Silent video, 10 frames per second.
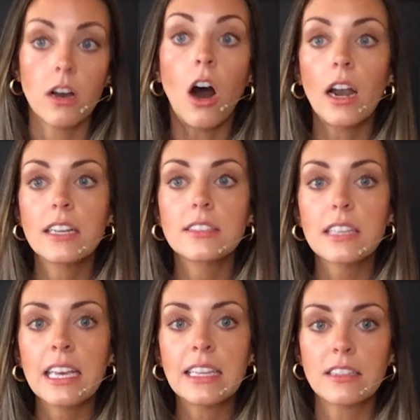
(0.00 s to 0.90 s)

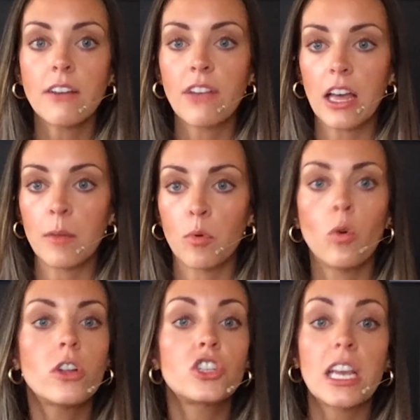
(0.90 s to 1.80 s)
Honestly, is not
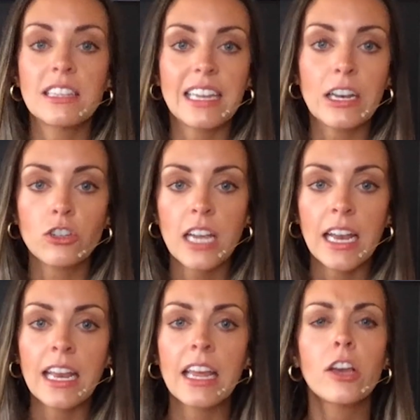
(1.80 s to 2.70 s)
valuable. Is it
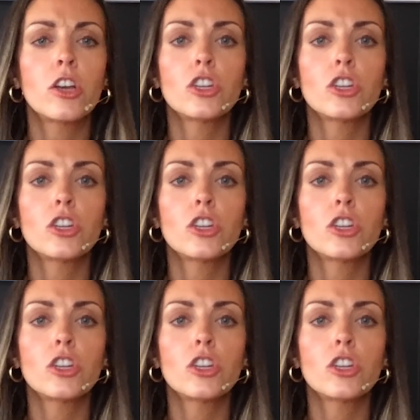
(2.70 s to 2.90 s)
entertaining?